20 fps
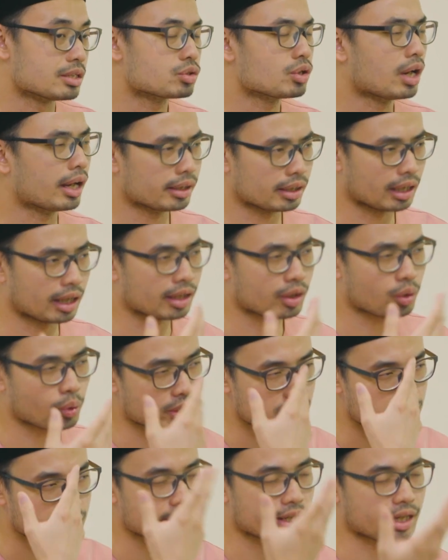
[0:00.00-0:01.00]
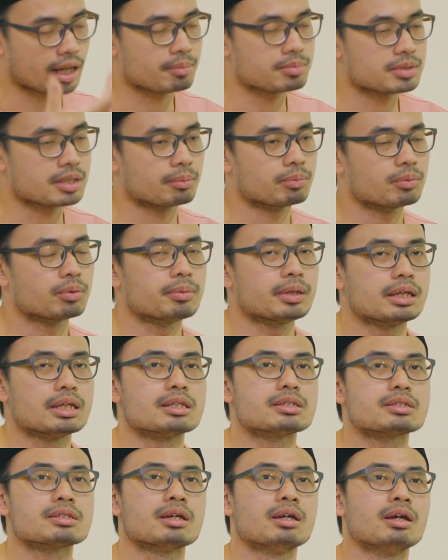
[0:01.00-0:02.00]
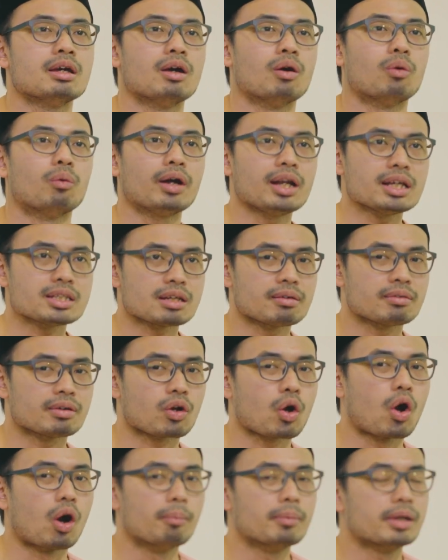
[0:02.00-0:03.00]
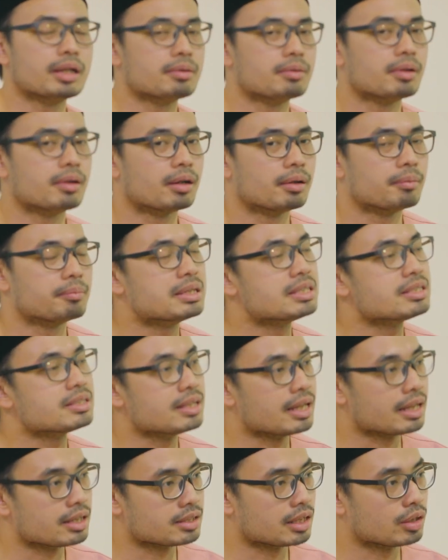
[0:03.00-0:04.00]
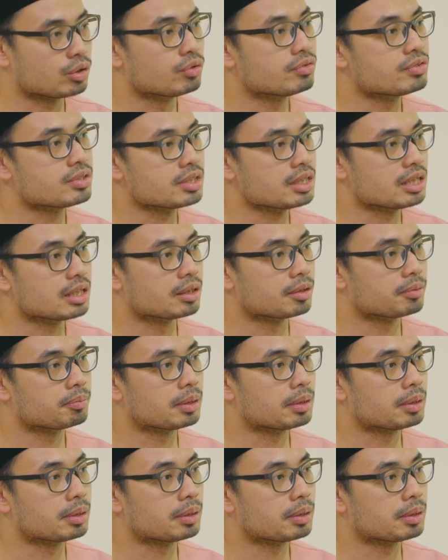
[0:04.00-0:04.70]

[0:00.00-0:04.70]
So a question that comes up to me is, what are some of the common mistakes that you've seen?